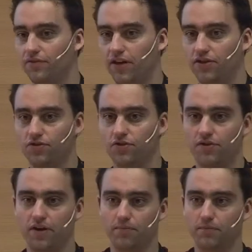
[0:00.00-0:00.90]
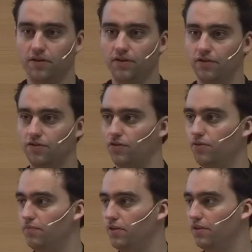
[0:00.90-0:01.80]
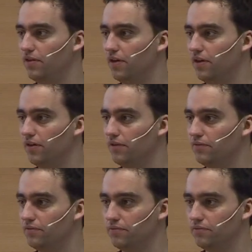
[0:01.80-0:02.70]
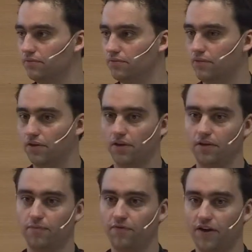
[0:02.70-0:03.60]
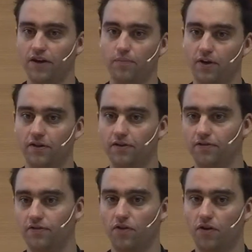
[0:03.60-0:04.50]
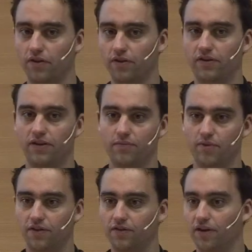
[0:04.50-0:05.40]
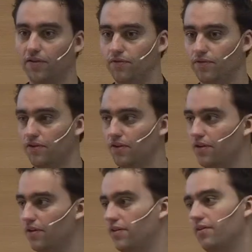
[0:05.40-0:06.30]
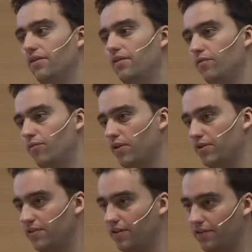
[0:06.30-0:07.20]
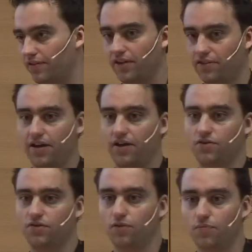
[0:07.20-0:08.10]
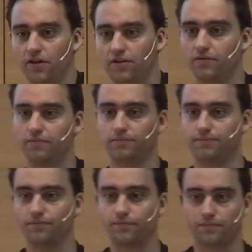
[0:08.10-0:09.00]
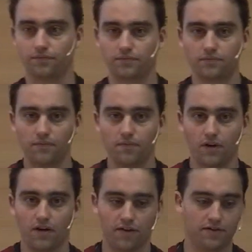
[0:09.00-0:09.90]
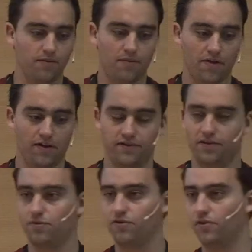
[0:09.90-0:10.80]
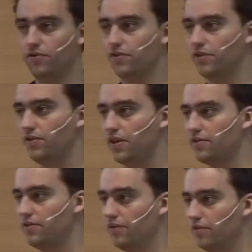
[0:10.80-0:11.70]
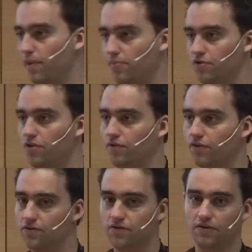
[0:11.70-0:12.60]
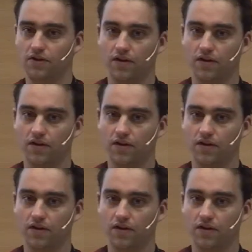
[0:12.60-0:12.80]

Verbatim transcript: of cache should that be? Should it be uh, file-based or in the database? And what exact cache do you mean? There are some other examples. You could inject a web service